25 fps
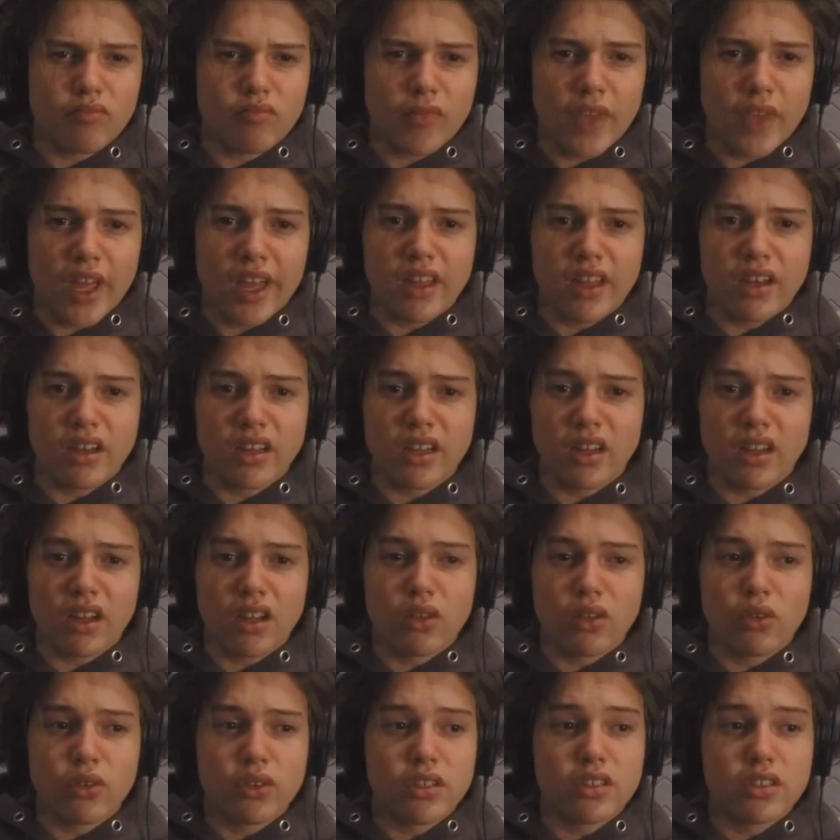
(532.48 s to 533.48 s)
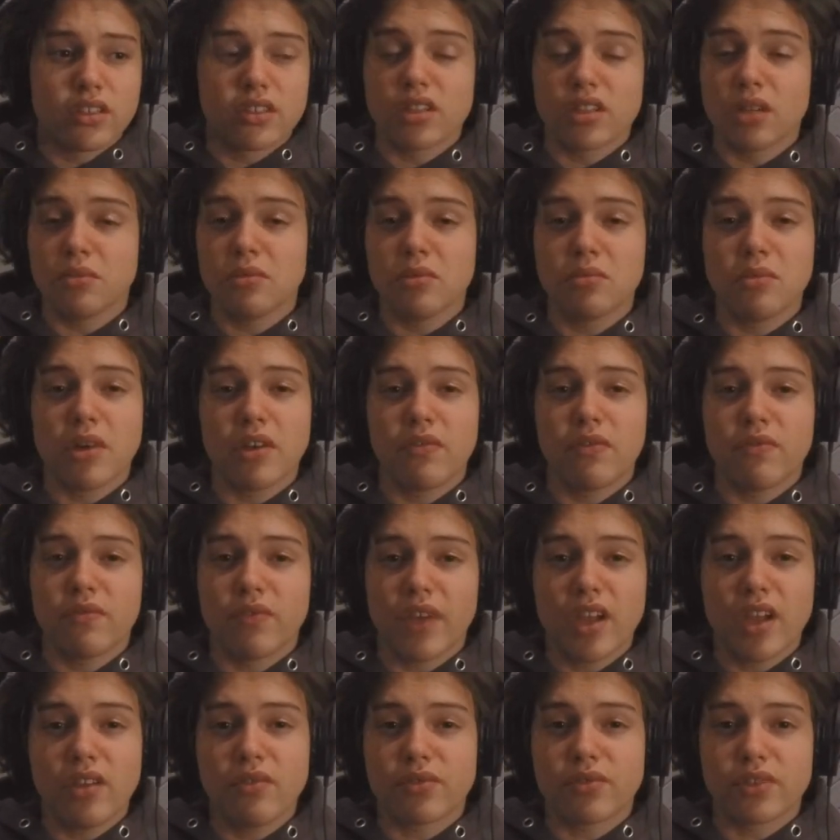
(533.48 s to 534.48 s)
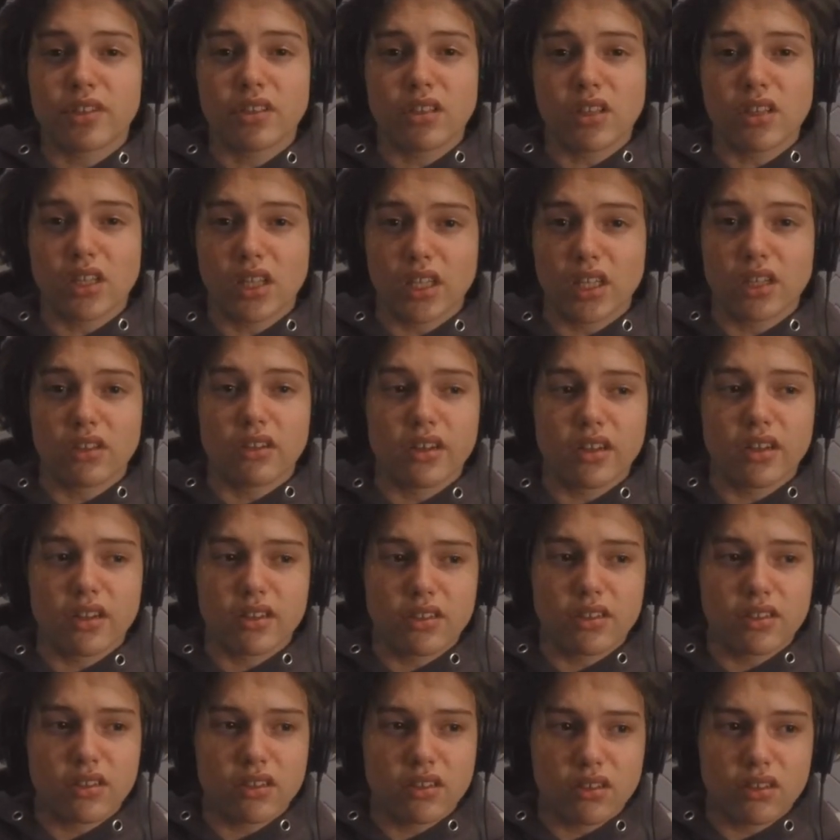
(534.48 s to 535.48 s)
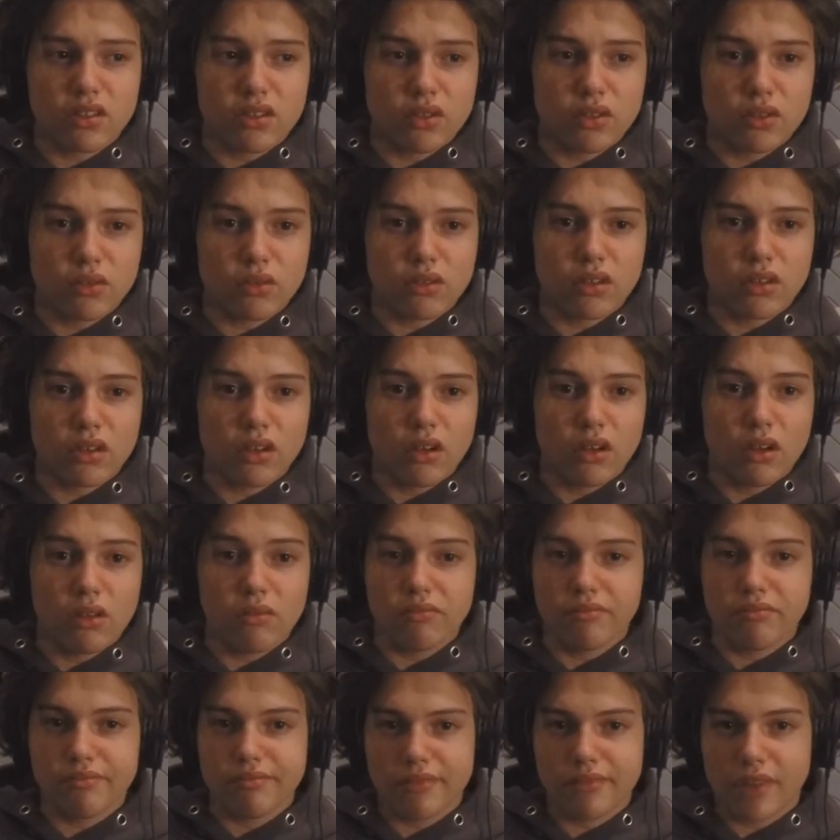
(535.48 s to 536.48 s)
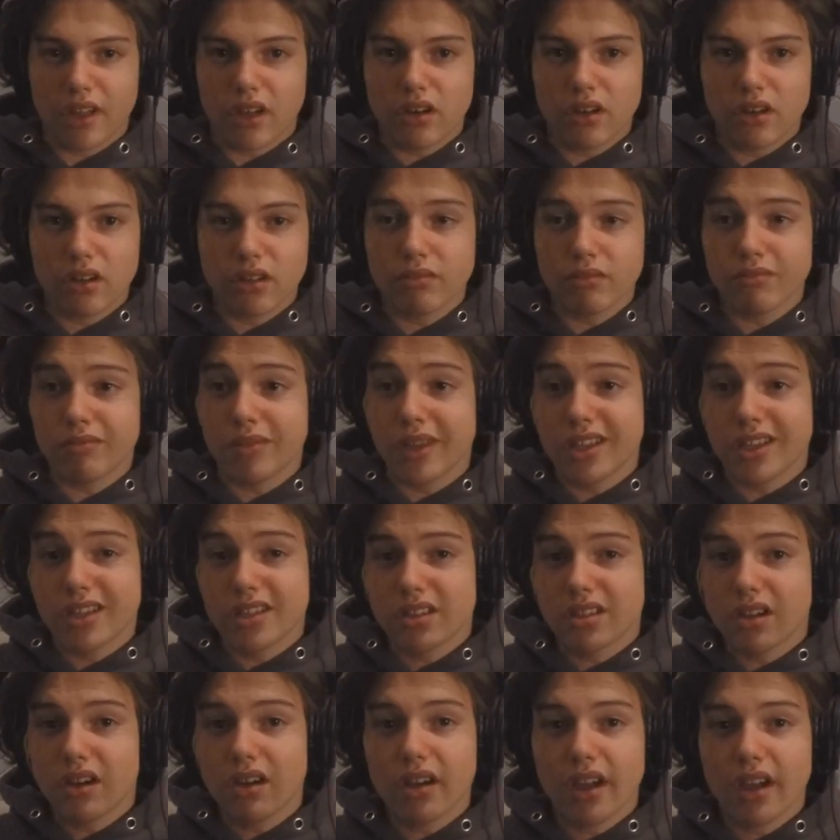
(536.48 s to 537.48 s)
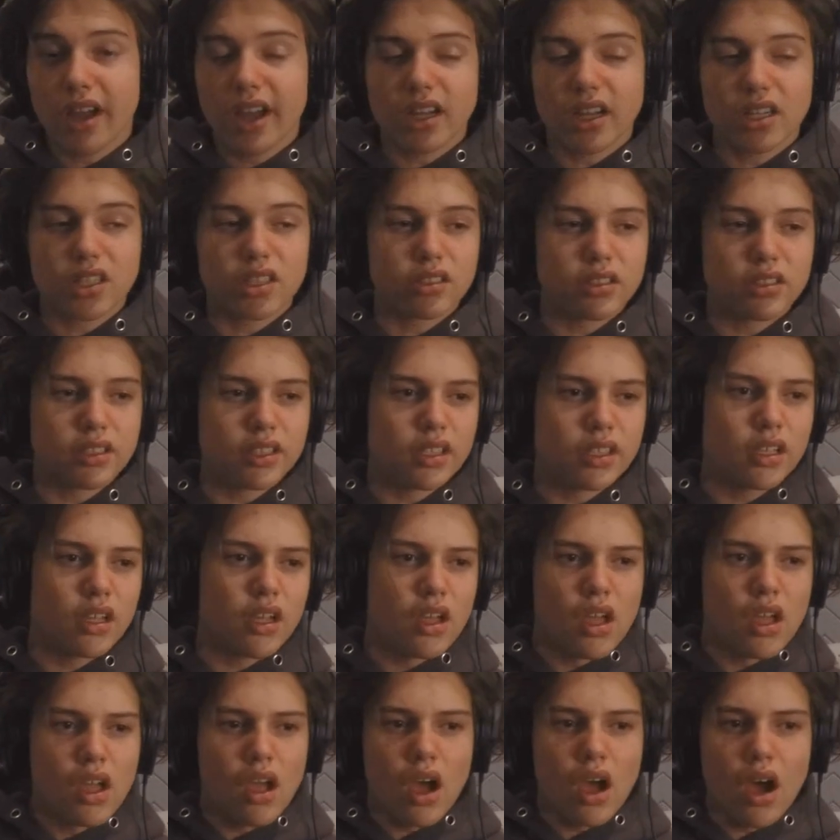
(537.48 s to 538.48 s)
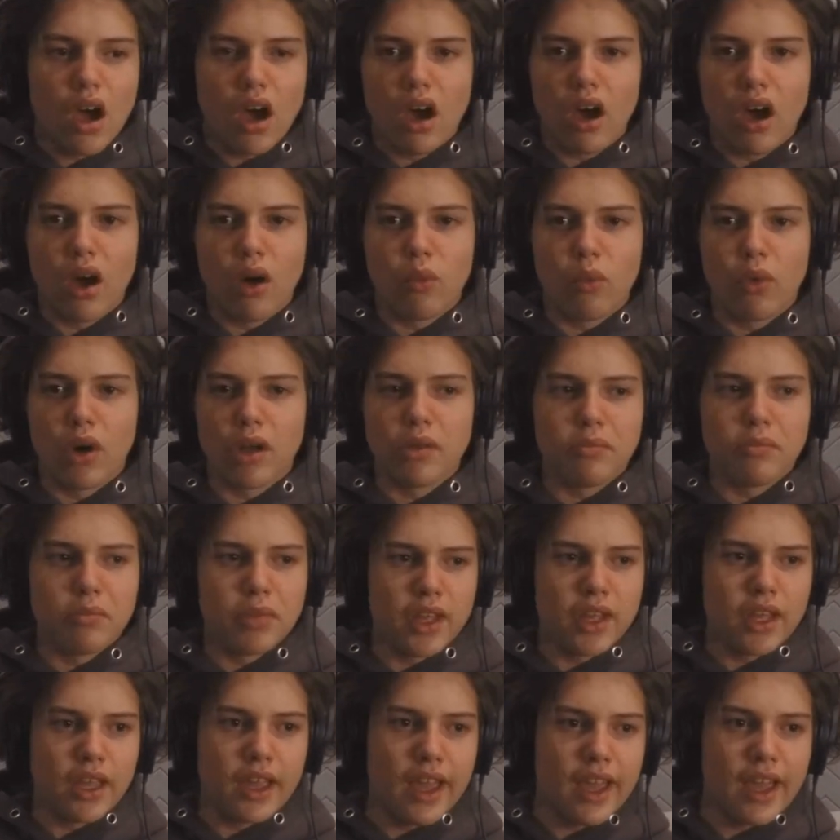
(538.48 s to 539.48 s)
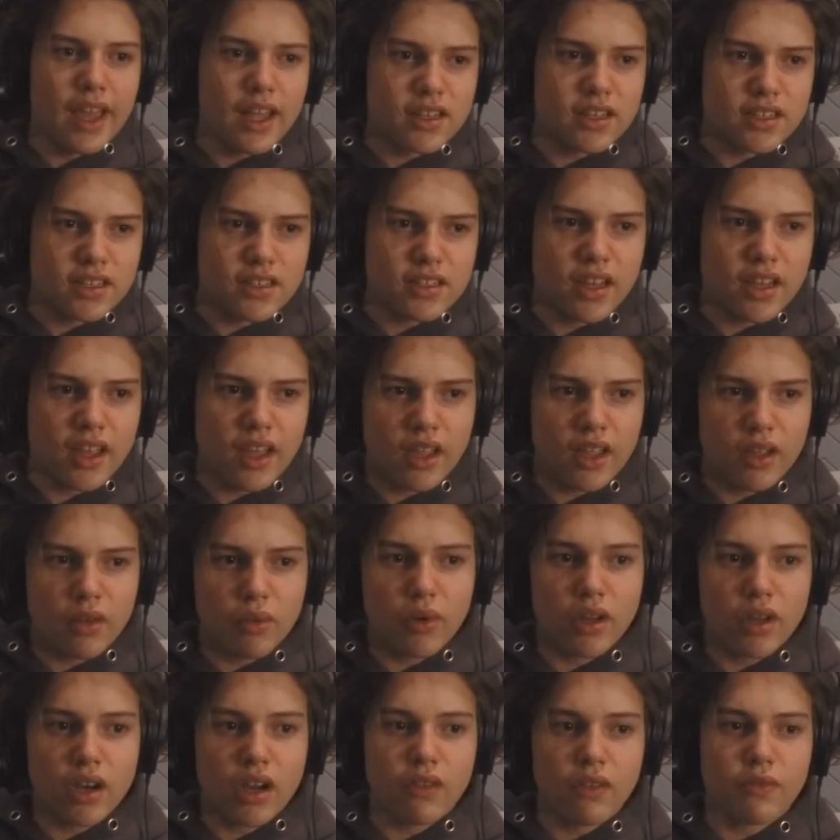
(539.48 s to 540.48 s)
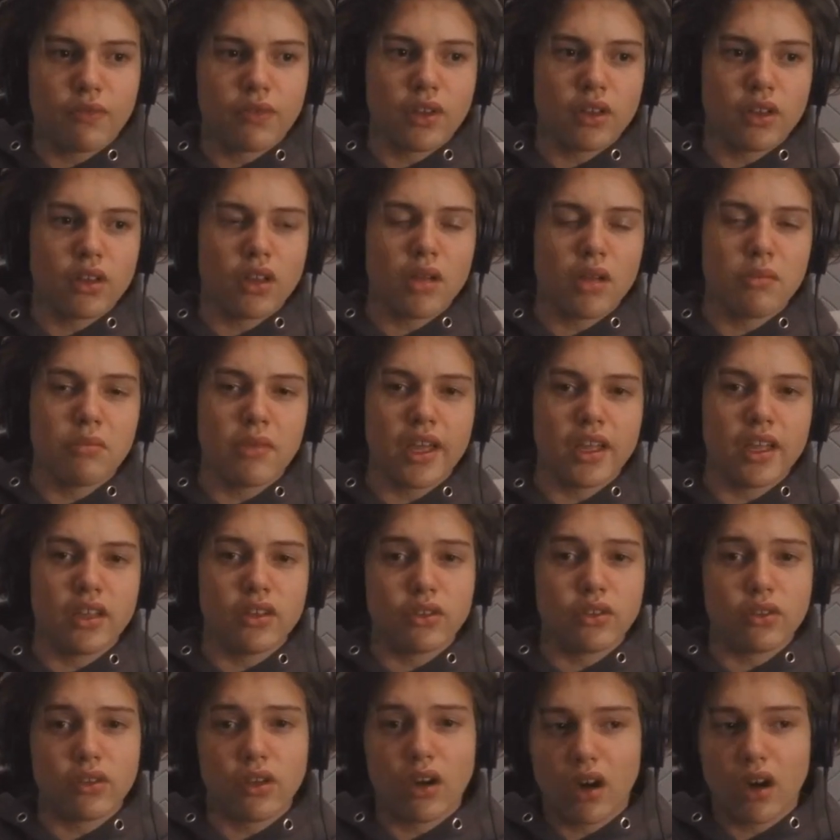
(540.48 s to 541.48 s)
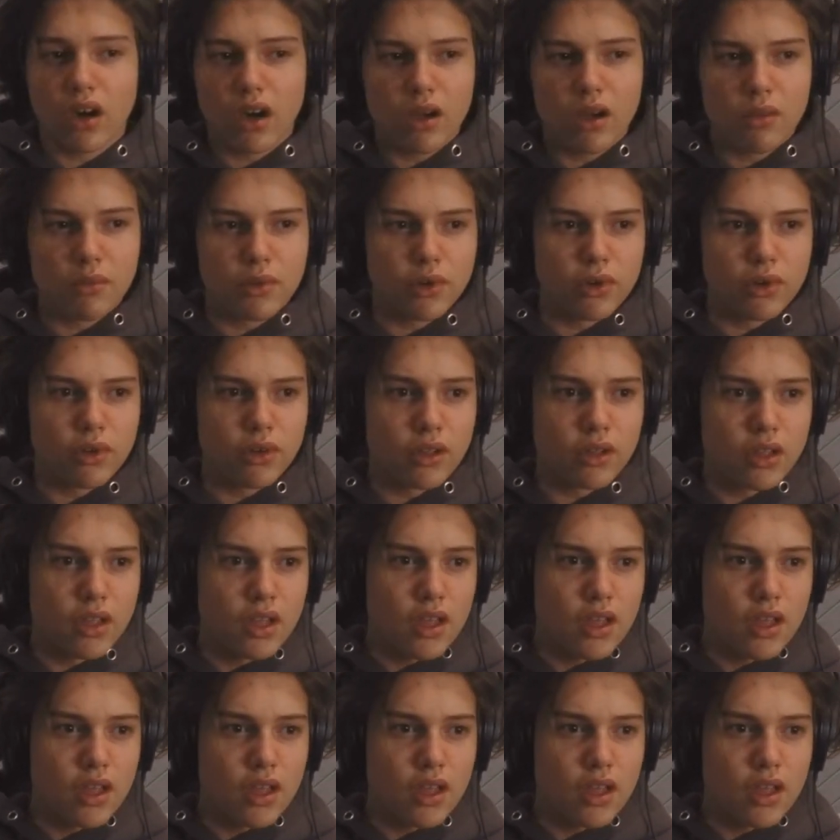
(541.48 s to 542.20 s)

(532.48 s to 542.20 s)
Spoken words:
And it includes some of my favorite lyrics to, be sung, actually. One being, hesitate when I feel I may do harm.